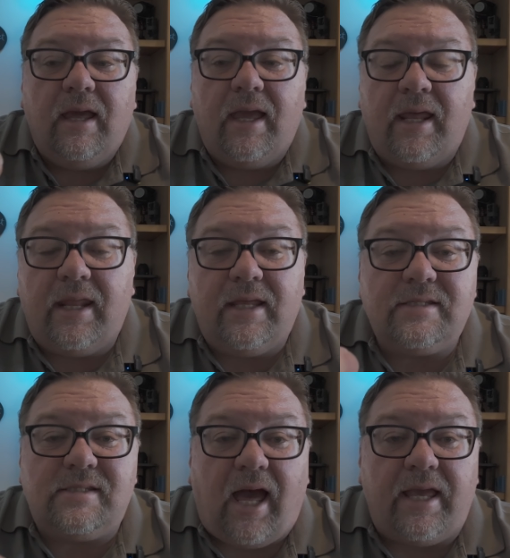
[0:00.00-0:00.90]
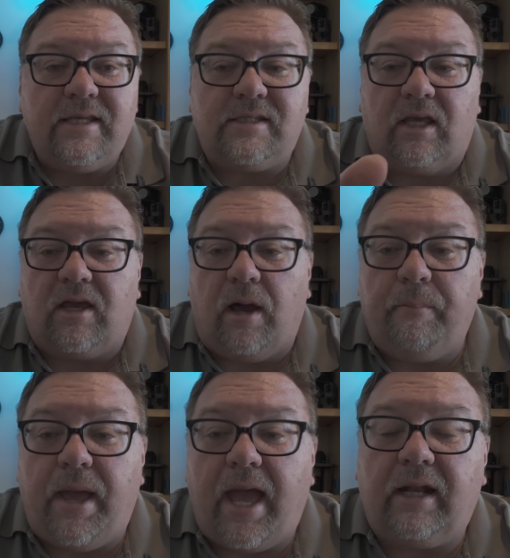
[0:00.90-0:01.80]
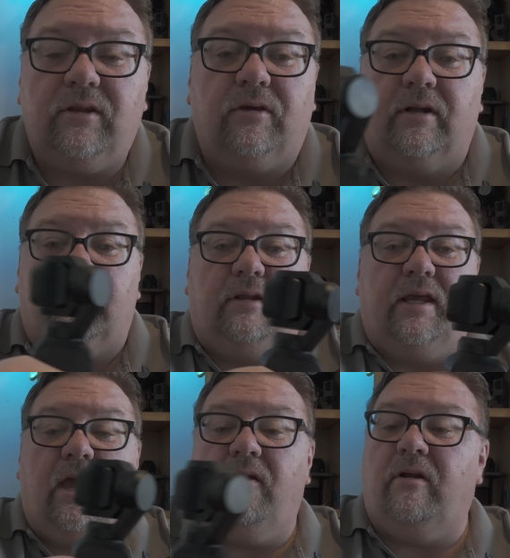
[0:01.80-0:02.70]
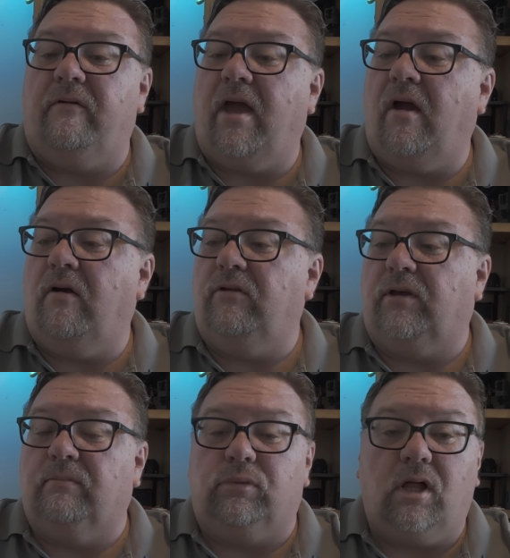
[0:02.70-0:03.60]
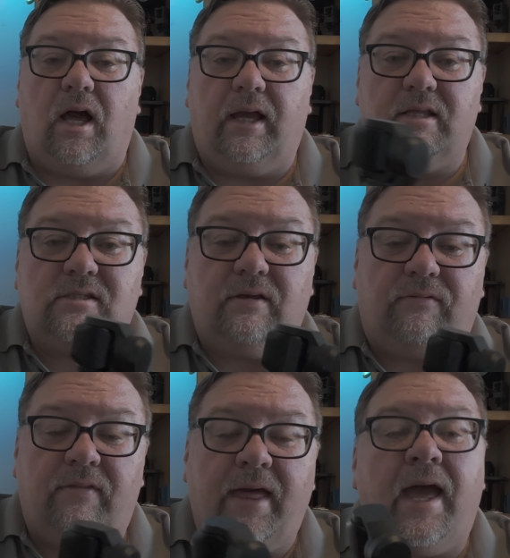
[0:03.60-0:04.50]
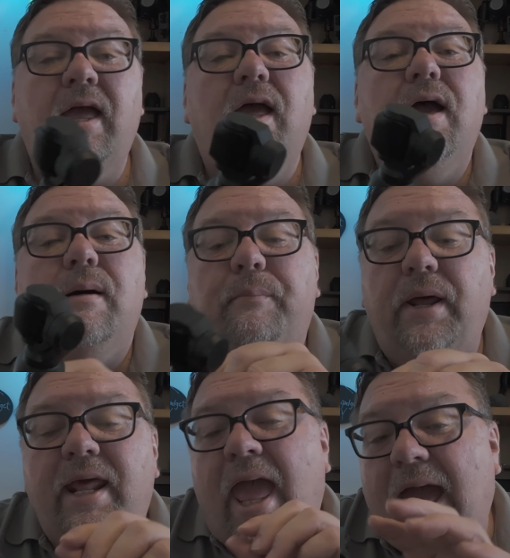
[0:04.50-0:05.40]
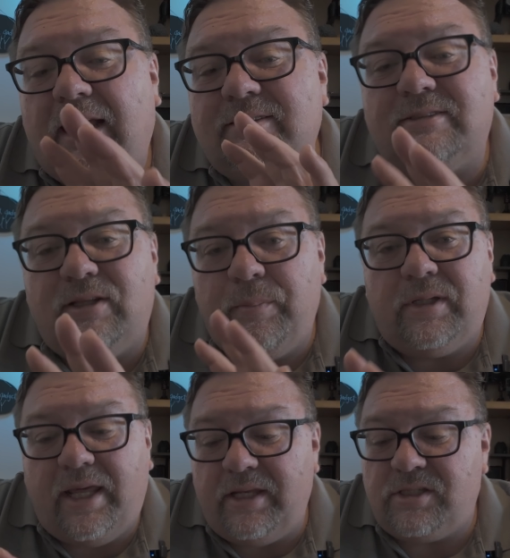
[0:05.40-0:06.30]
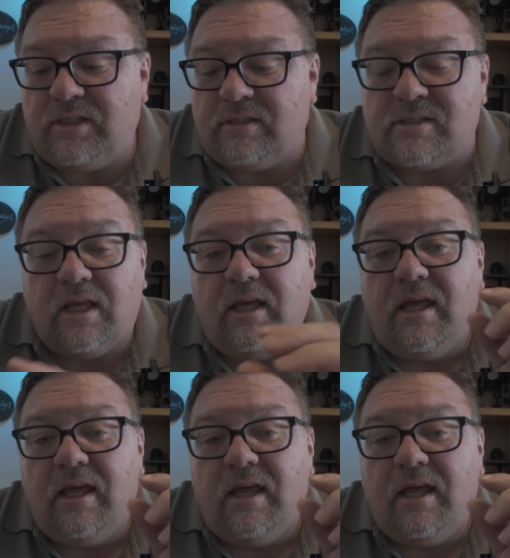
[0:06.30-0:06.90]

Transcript: It is nice and compact. You can carry it around. You can blog and stuff like that. But it has its limitations.